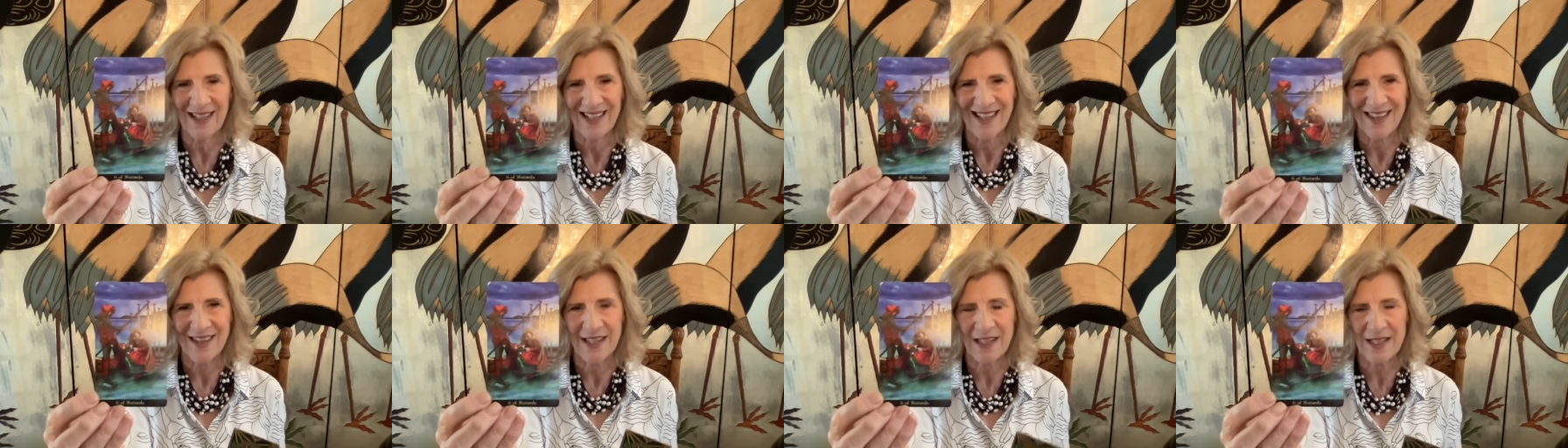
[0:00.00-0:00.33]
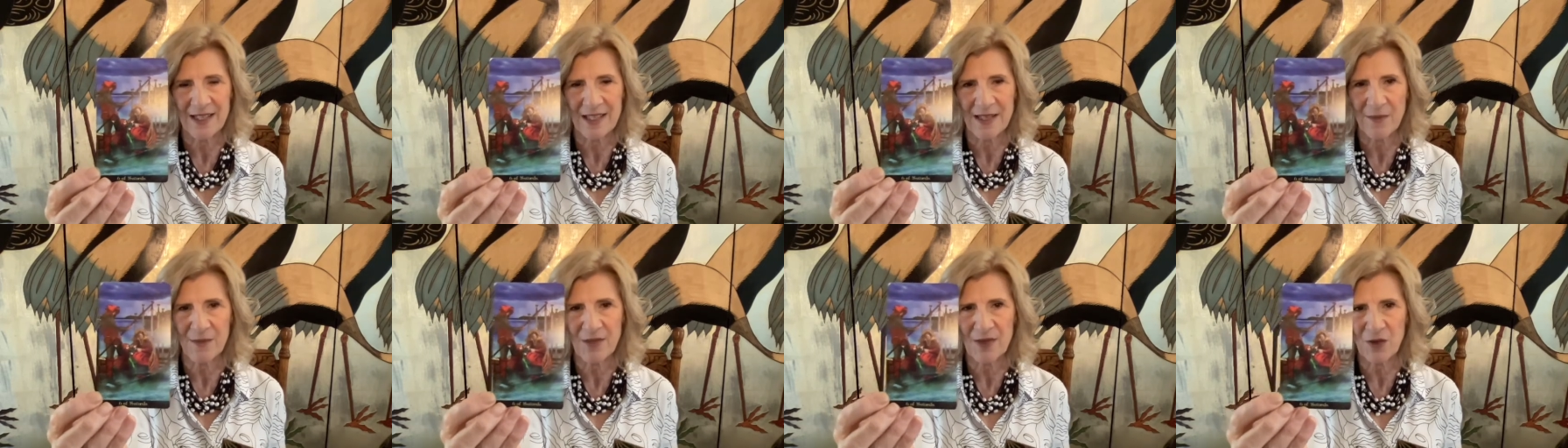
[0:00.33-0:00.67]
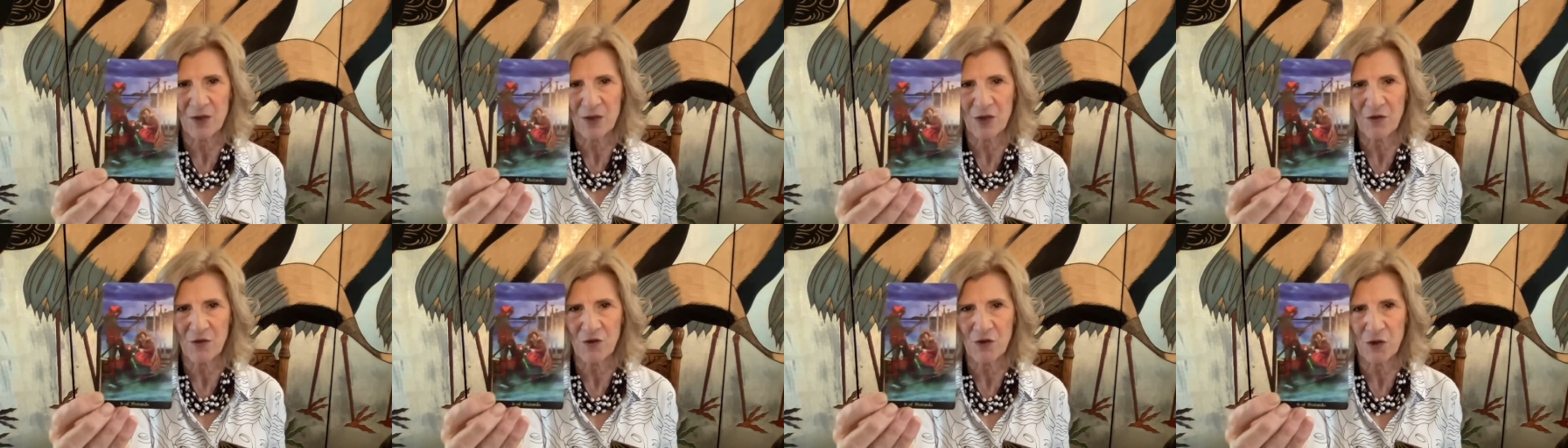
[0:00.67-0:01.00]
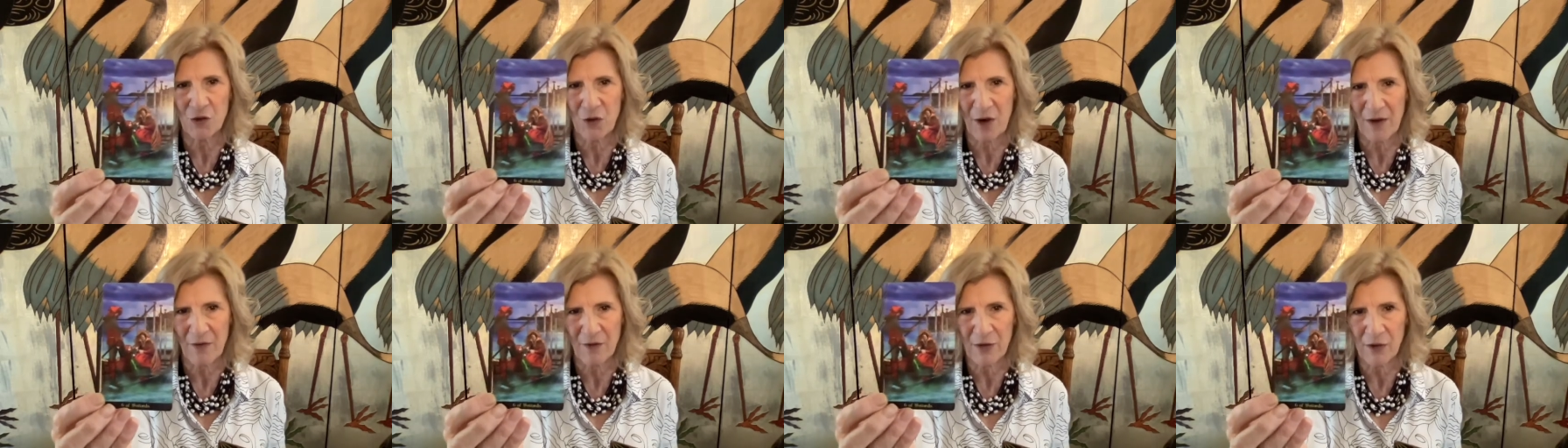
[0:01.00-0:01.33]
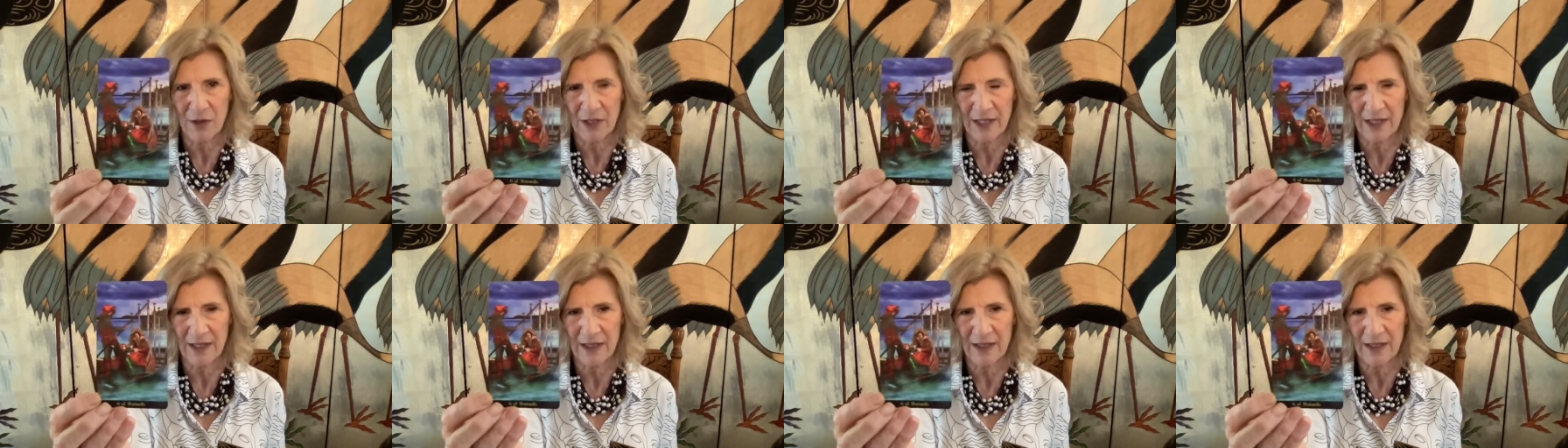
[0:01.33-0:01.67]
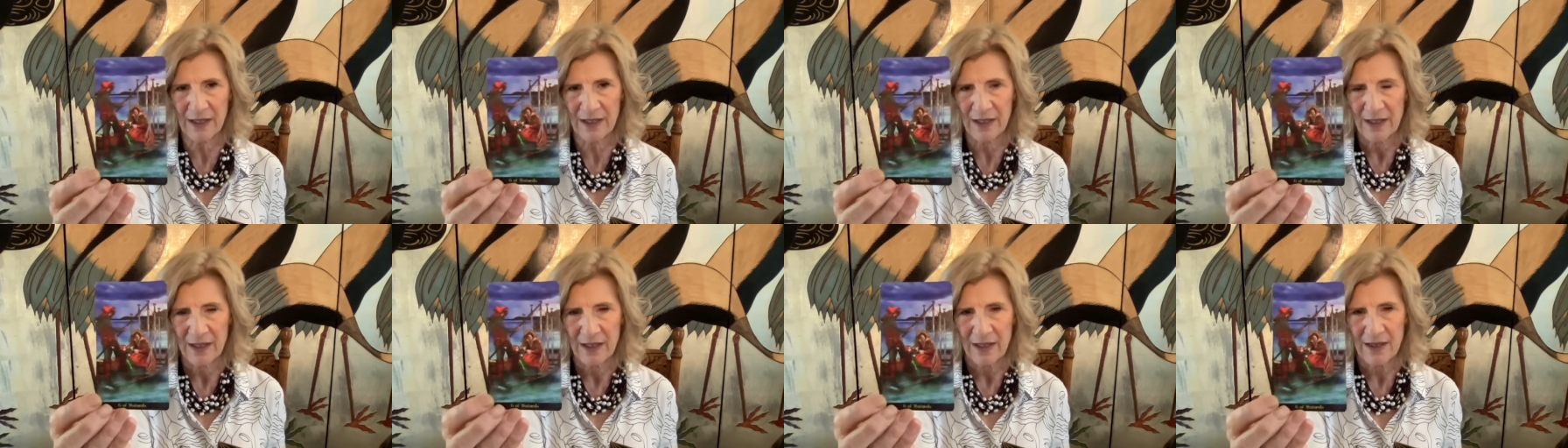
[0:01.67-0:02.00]
There's some sort of travel here.
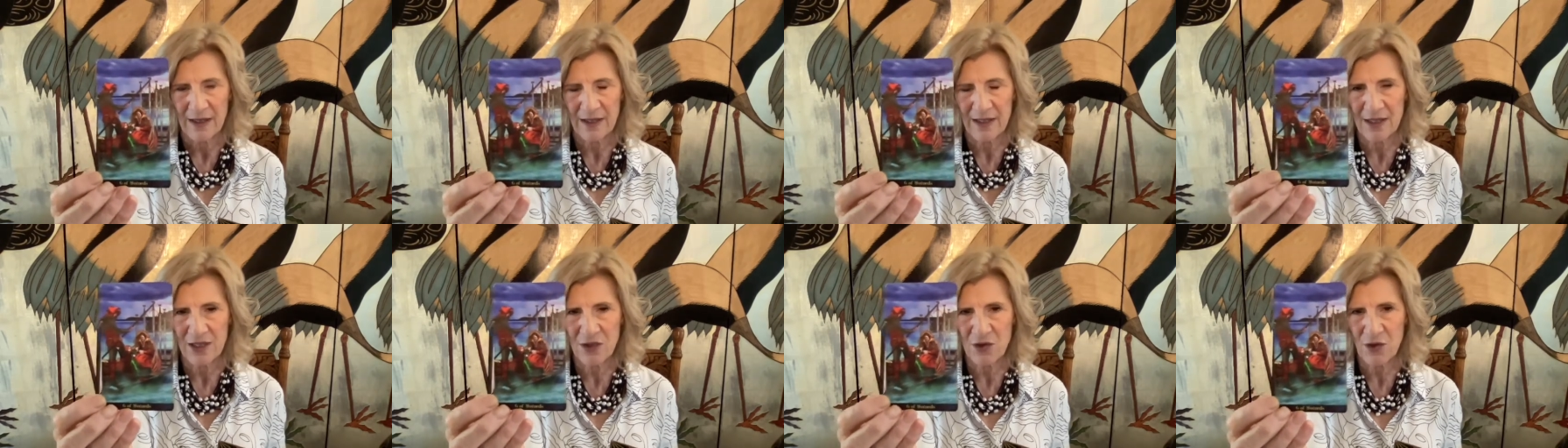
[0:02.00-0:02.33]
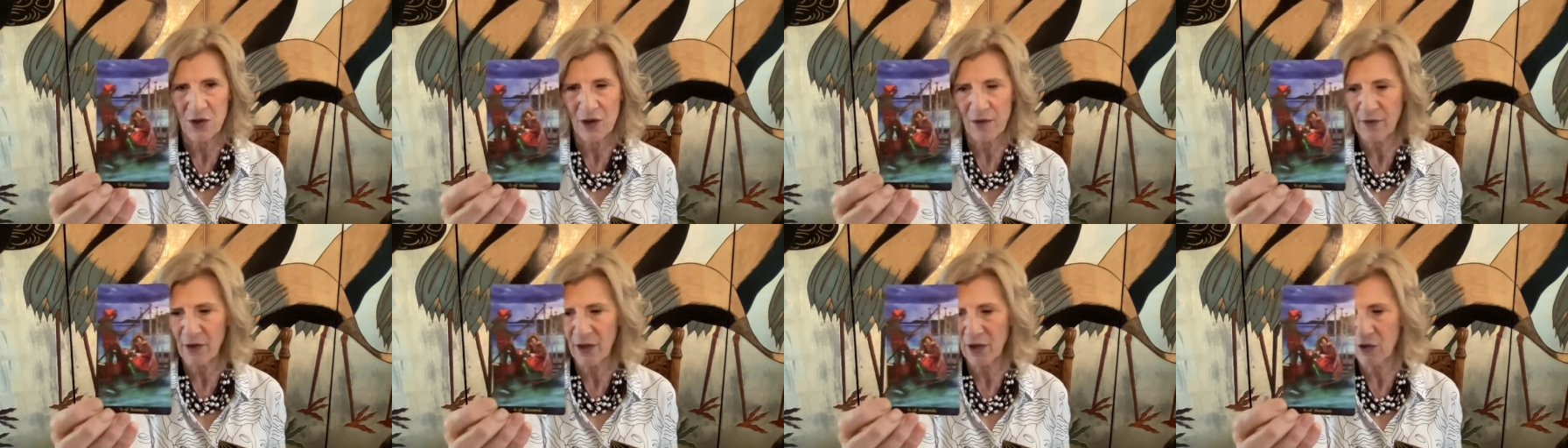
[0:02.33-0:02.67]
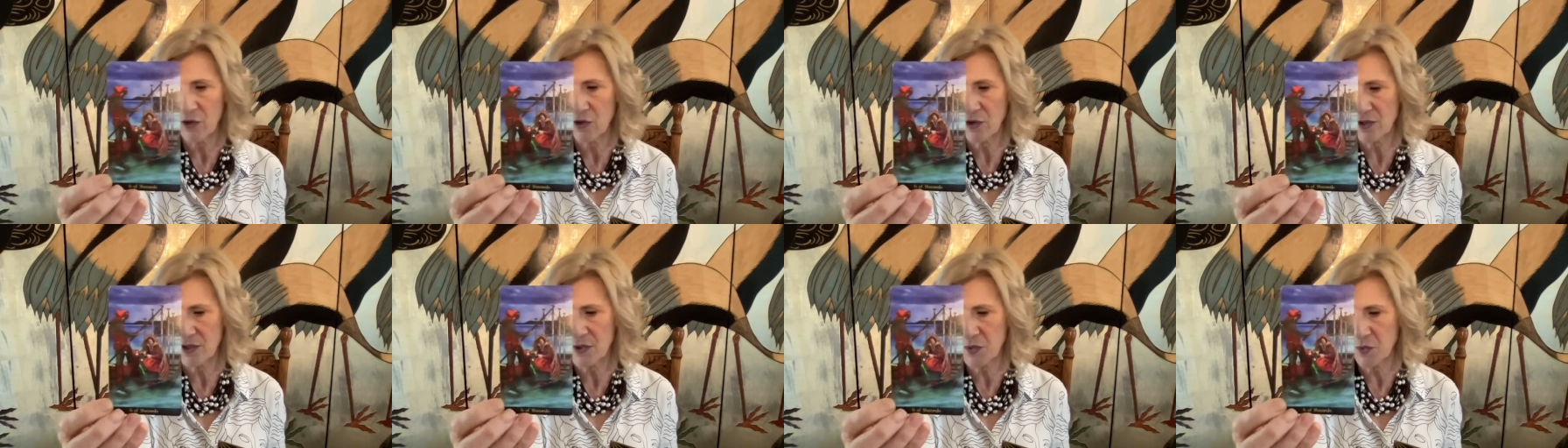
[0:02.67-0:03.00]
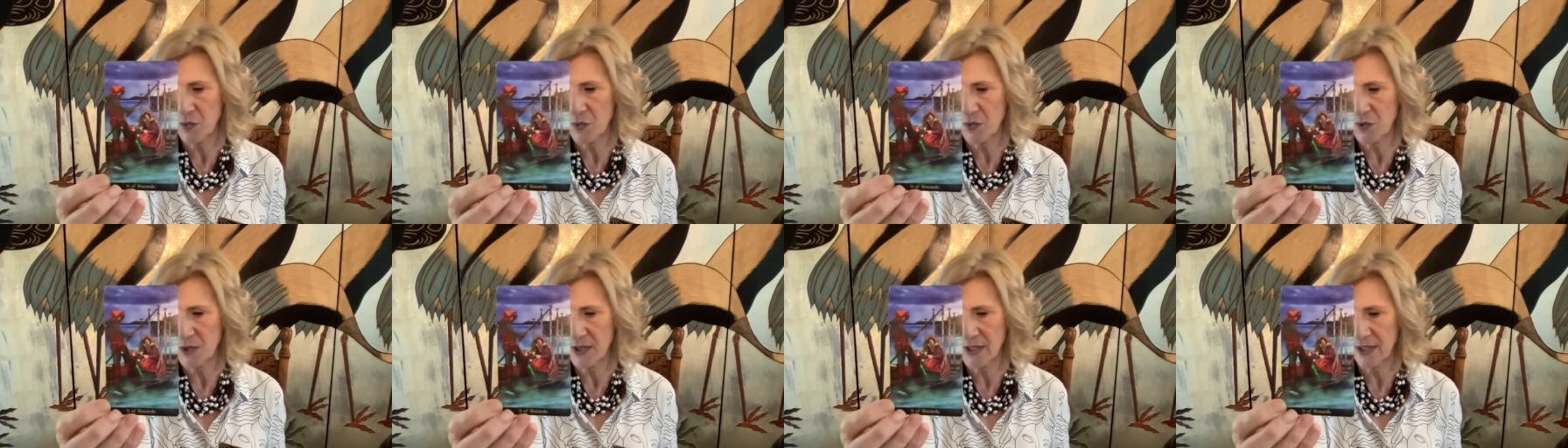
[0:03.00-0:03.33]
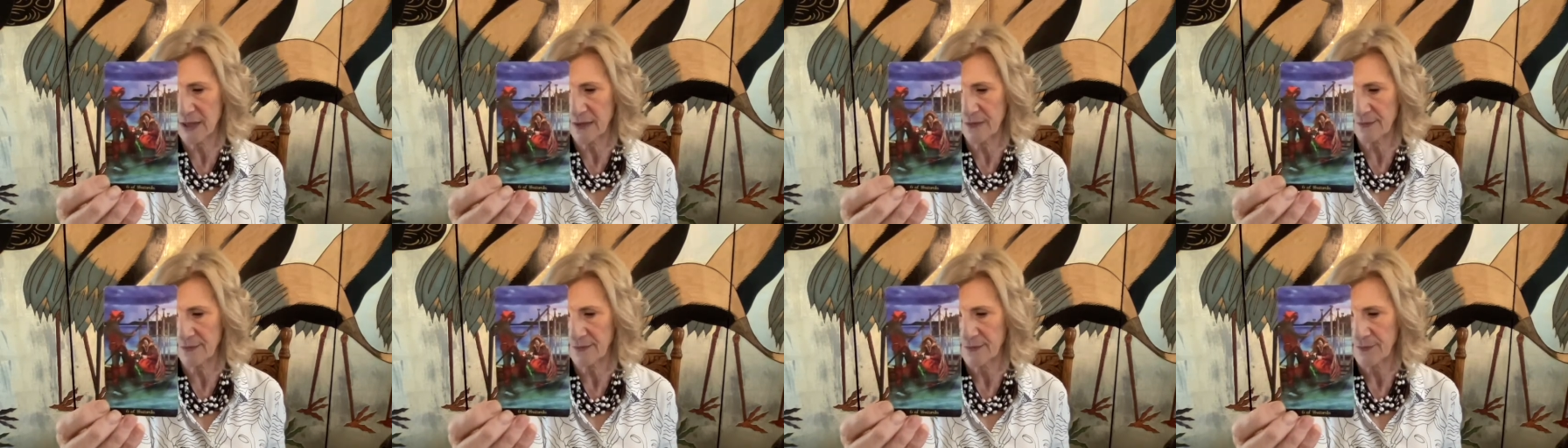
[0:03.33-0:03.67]
There's travel across water